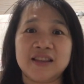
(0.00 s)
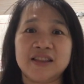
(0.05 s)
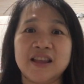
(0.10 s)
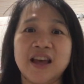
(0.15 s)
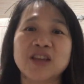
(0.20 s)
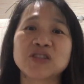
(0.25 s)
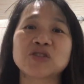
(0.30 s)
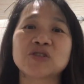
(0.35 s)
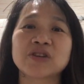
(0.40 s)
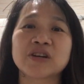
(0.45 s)

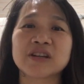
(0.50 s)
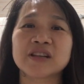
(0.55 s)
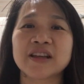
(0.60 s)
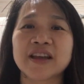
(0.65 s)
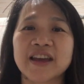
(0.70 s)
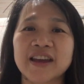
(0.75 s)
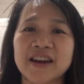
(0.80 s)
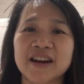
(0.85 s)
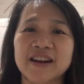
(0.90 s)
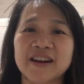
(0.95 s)
natural
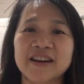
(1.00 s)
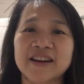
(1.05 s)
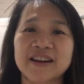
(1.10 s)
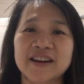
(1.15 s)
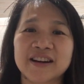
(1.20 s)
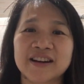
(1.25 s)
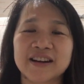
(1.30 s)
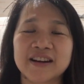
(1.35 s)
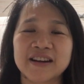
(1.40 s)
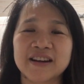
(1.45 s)
hair.
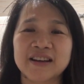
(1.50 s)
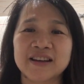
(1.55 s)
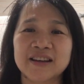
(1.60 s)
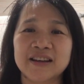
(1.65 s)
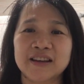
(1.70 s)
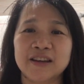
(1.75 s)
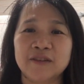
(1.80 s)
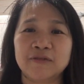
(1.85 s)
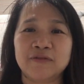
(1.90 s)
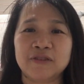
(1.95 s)

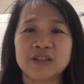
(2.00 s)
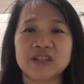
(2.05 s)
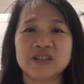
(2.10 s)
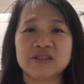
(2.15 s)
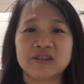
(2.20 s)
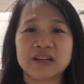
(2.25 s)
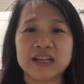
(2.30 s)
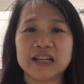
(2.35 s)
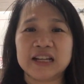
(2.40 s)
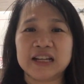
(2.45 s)
If
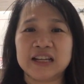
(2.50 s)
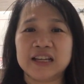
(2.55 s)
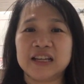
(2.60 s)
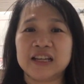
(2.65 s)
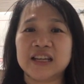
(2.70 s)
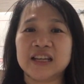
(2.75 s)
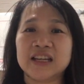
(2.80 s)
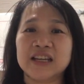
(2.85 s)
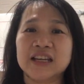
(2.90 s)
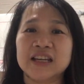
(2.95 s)
it's really
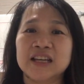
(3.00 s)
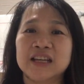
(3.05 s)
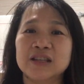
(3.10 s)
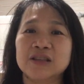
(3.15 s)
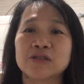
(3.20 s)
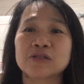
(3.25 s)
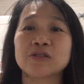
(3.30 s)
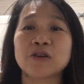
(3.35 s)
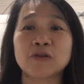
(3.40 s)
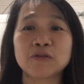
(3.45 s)

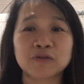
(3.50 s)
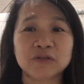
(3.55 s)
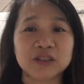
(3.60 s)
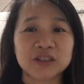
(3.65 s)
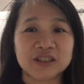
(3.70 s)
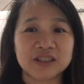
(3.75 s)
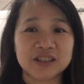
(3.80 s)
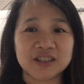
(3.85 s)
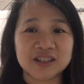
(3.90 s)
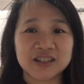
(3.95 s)

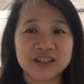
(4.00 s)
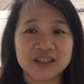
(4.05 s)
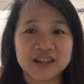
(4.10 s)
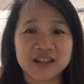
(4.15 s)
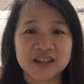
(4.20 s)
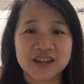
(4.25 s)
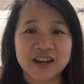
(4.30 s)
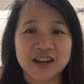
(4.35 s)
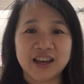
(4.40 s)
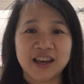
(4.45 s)
softer
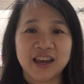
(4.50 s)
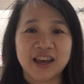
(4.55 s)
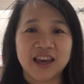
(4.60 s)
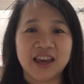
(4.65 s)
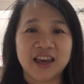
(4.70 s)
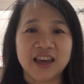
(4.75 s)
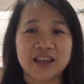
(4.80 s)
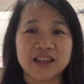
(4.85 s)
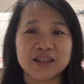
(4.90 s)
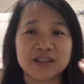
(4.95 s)

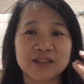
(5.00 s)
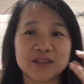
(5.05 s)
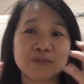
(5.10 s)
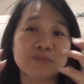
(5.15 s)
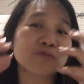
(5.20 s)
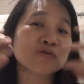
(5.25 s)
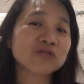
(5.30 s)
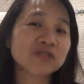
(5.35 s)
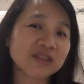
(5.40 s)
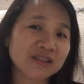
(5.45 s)
and
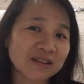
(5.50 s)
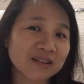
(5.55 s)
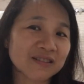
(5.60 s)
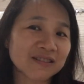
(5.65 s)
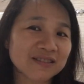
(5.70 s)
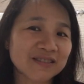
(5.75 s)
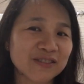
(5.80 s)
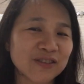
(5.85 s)
smoother.